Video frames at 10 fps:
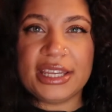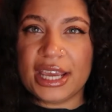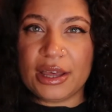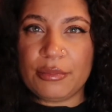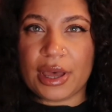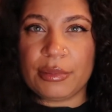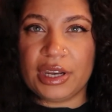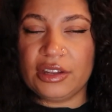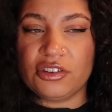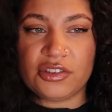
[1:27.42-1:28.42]
damp, I'm
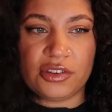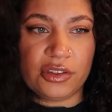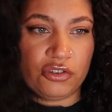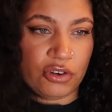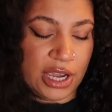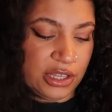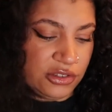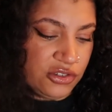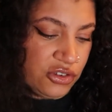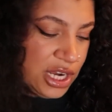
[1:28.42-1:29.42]
gonna just do the dry and
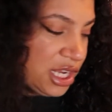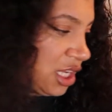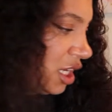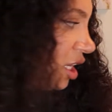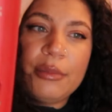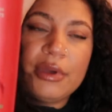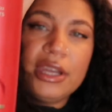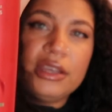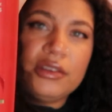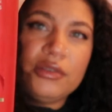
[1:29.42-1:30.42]
straighten. gonna
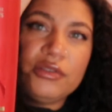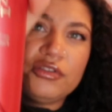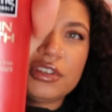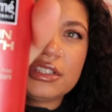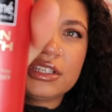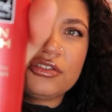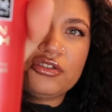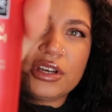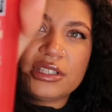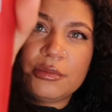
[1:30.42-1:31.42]
use just this
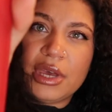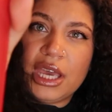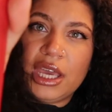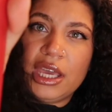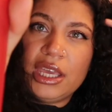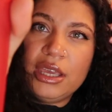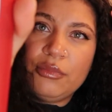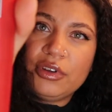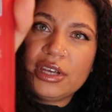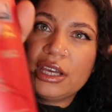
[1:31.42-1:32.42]
Tresemme heat
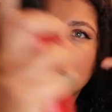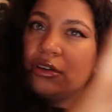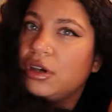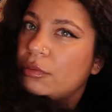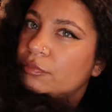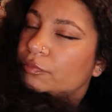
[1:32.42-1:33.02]
protector.